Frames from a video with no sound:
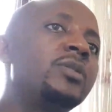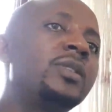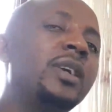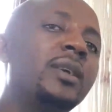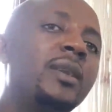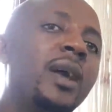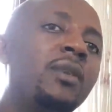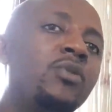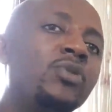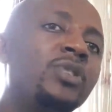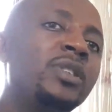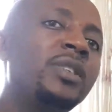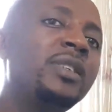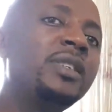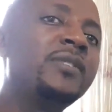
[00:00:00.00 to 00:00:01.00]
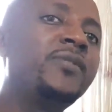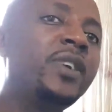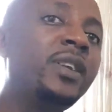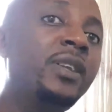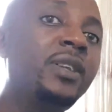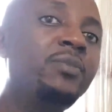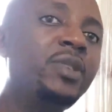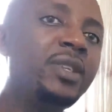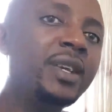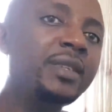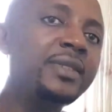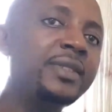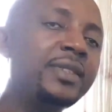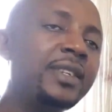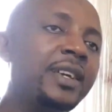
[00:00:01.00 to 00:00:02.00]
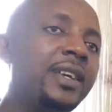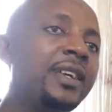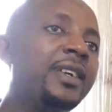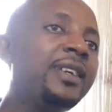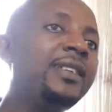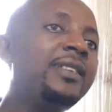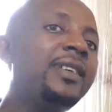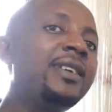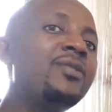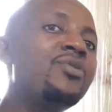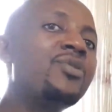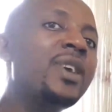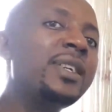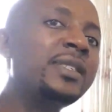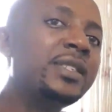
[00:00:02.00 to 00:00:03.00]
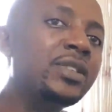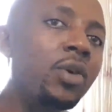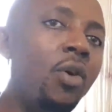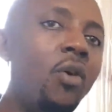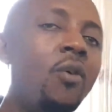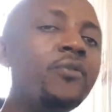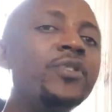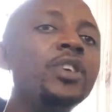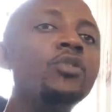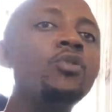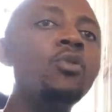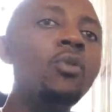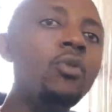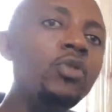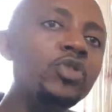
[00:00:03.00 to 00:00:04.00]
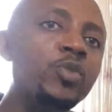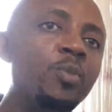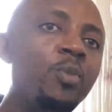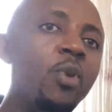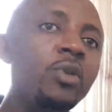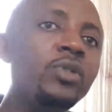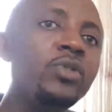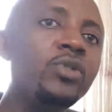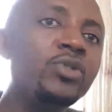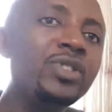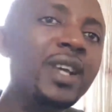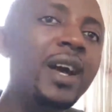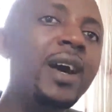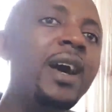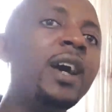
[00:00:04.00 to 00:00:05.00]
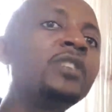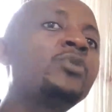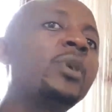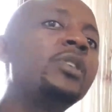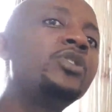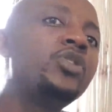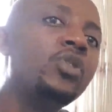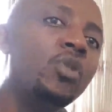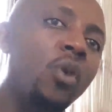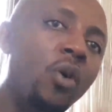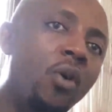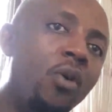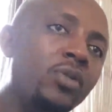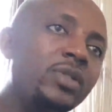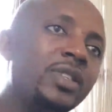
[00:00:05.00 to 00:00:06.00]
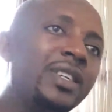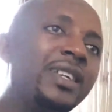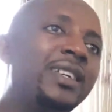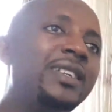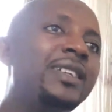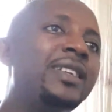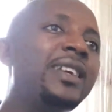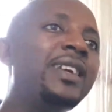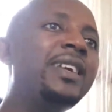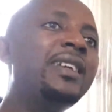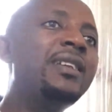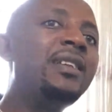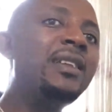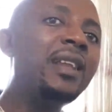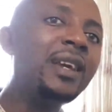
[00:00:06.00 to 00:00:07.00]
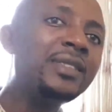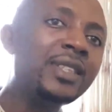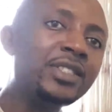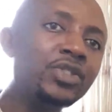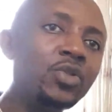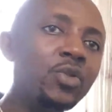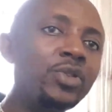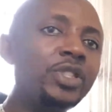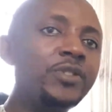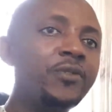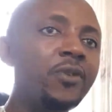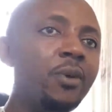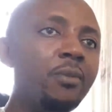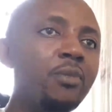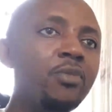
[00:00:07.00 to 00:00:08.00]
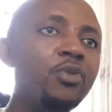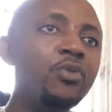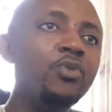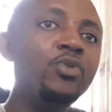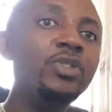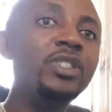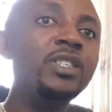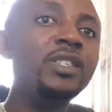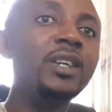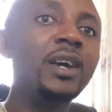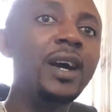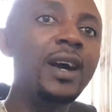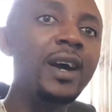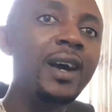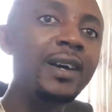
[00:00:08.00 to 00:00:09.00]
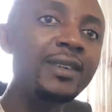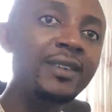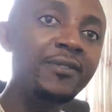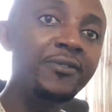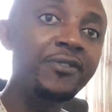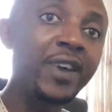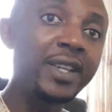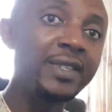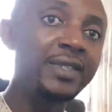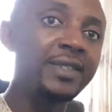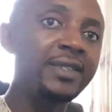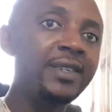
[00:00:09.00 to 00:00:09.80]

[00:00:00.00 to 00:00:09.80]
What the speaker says: the glycogen is very limited. The rest of the glucose molecules are actually stored in a larger storage form, which are the fats.